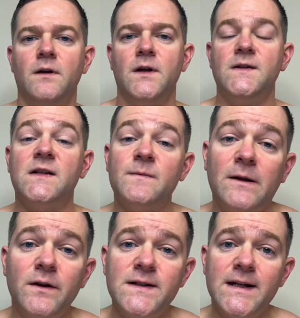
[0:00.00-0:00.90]
Since my
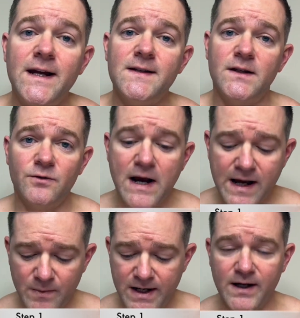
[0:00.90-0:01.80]
look today is a
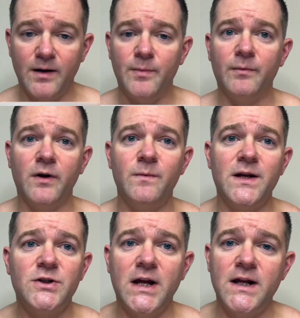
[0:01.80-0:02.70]
drag makeup, I'm going to be
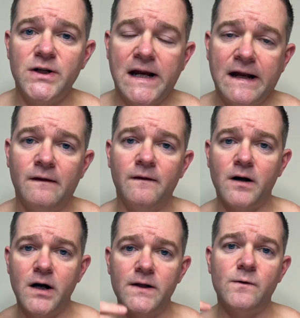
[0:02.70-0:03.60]
changing the
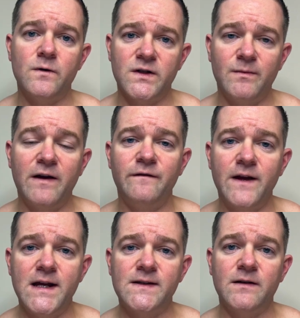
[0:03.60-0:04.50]
contours on my
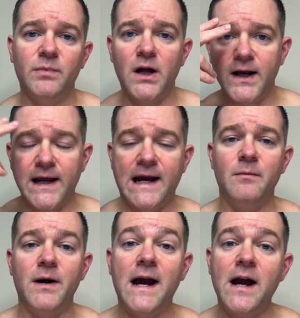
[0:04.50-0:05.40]
face and blocking out
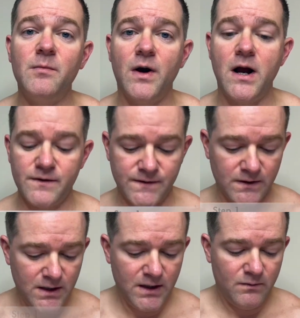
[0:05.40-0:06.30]
my eyebrows.
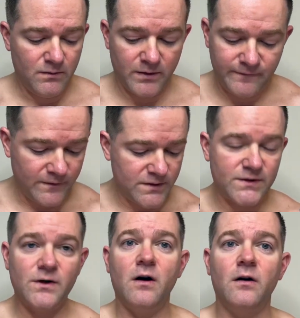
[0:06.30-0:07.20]
We want to first
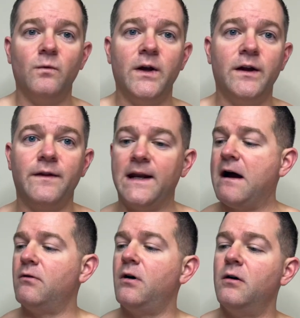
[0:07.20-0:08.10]
start with an
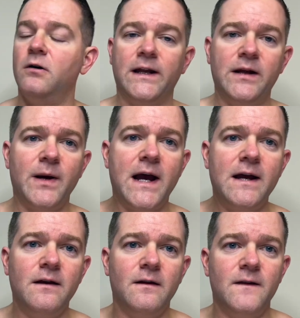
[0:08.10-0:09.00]
alcohol cleaning
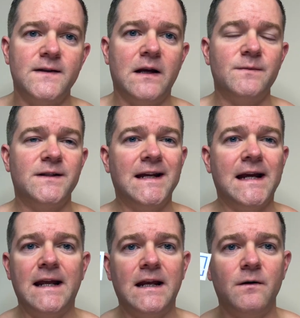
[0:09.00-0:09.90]
pad. This helps to
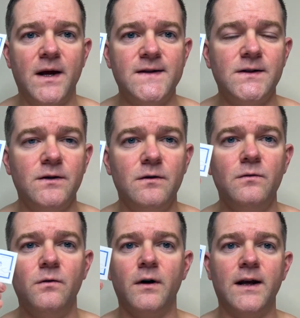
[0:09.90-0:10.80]
get any residue
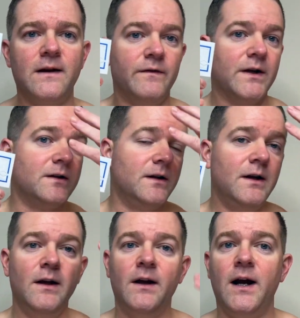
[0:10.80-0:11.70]
or any of
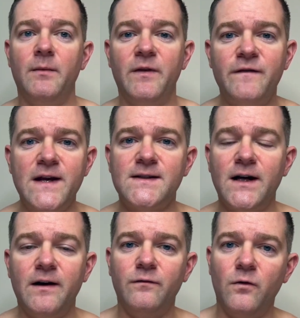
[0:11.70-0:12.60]
the face
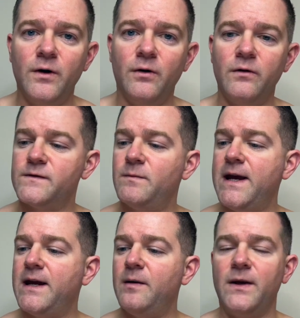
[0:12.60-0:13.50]
stuff, oils,
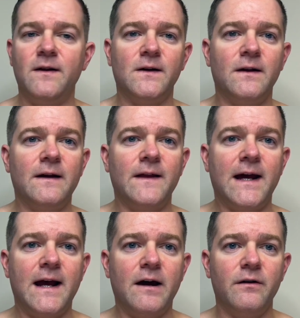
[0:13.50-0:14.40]
makeup, anything like that
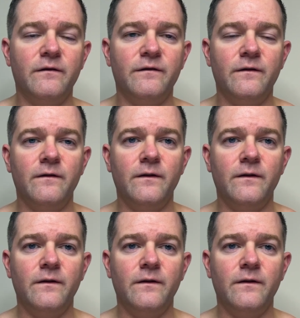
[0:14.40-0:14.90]
out of